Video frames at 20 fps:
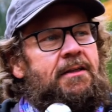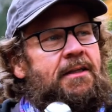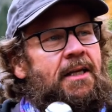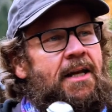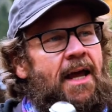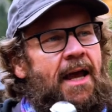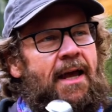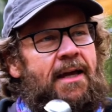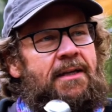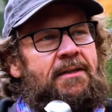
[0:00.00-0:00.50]

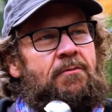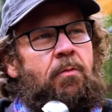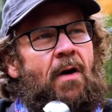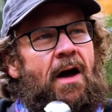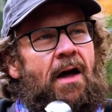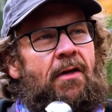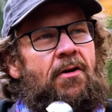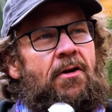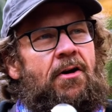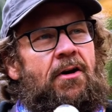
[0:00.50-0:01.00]
Today's
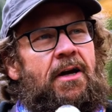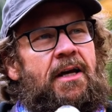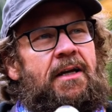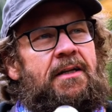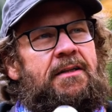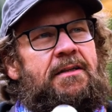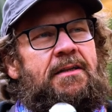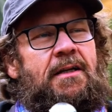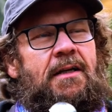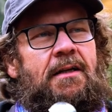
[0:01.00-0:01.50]
weather
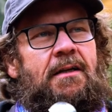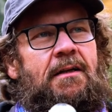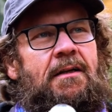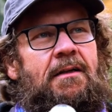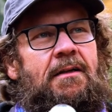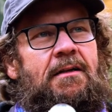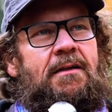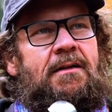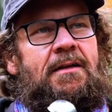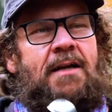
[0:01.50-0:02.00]
is
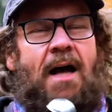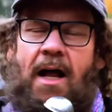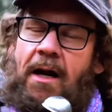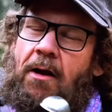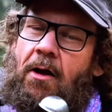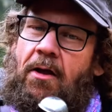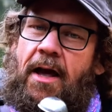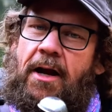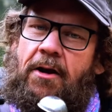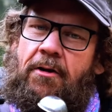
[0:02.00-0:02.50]
not
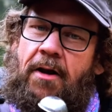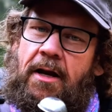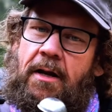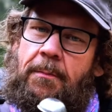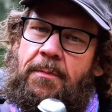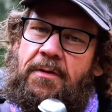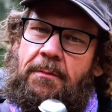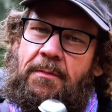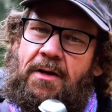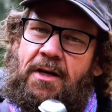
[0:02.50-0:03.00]
all that great
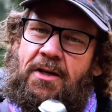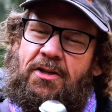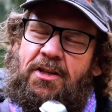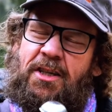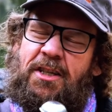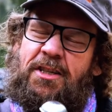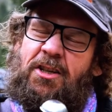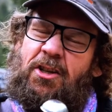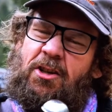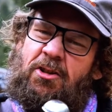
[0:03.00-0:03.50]
up at the Mish.
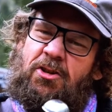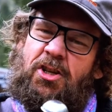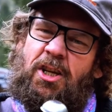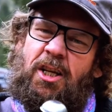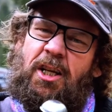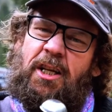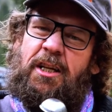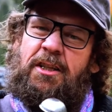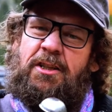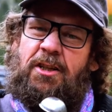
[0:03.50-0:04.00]
It's a little
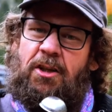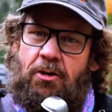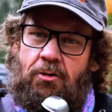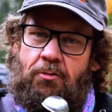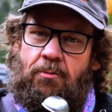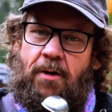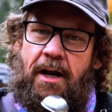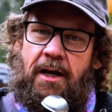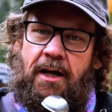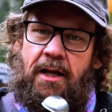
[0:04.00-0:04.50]
chilly, it's a
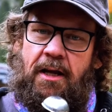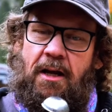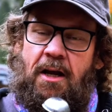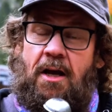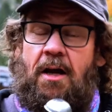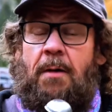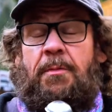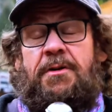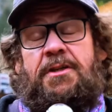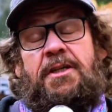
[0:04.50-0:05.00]
little rainy.
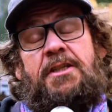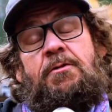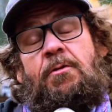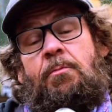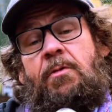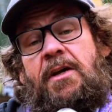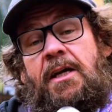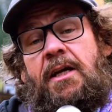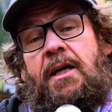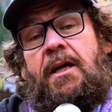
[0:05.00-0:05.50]
This
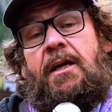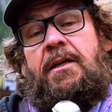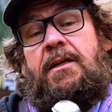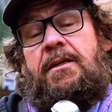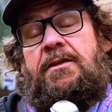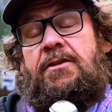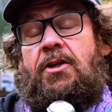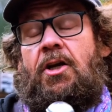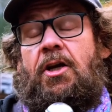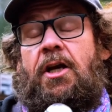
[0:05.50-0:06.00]
weekend
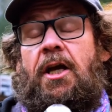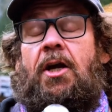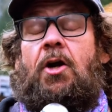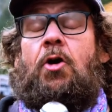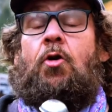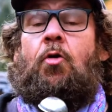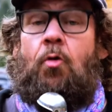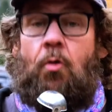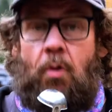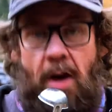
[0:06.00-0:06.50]
is looking
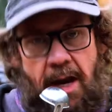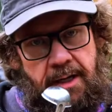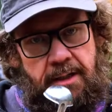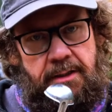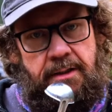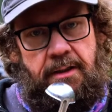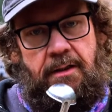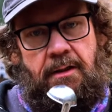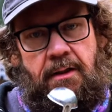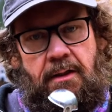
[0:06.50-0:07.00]
great
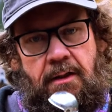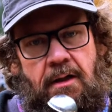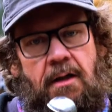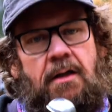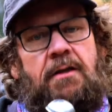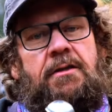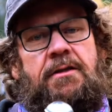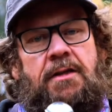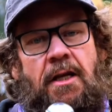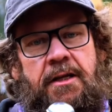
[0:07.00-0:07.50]

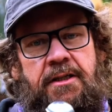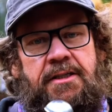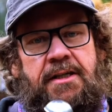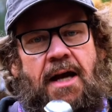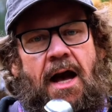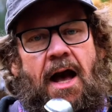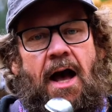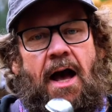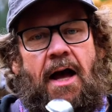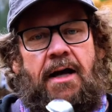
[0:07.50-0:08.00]
sunny
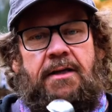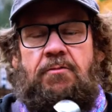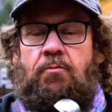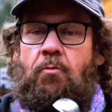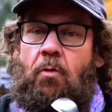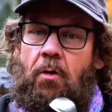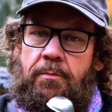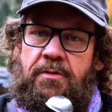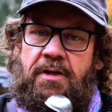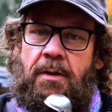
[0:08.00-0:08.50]
skies,
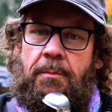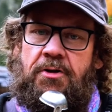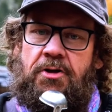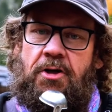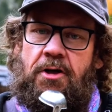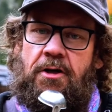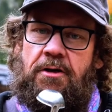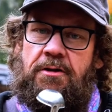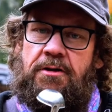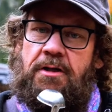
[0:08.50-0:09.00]
warm
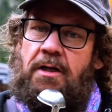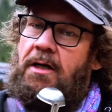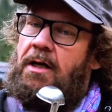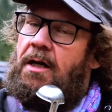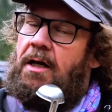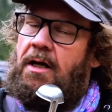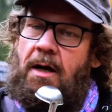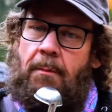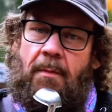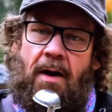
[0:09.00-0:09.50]
temperatures.
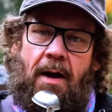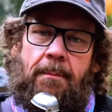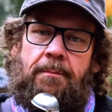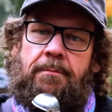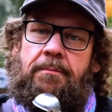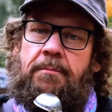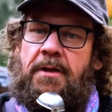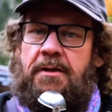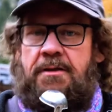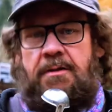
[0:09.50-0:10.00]
Come up,
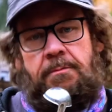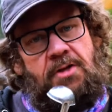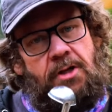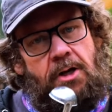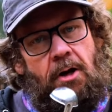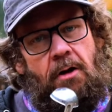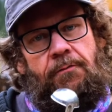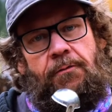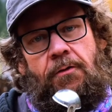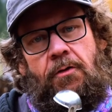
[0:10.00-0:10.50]
get some
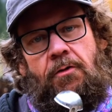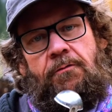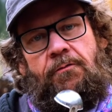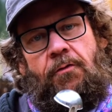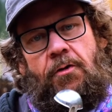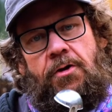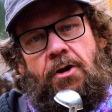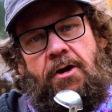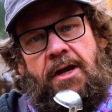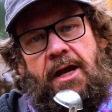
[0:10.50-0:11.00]
to-go food
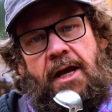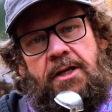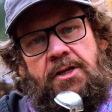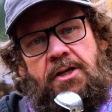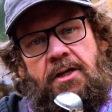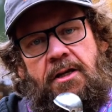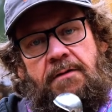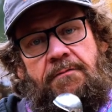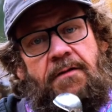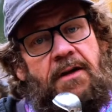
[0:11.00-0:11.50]
for your
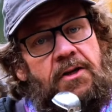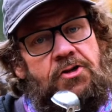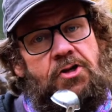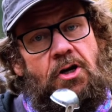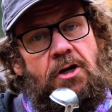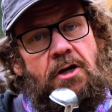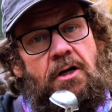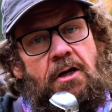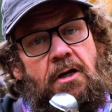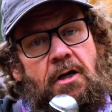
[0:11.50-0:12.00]
canyon
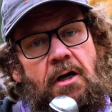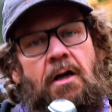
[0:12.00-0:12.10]
adventure.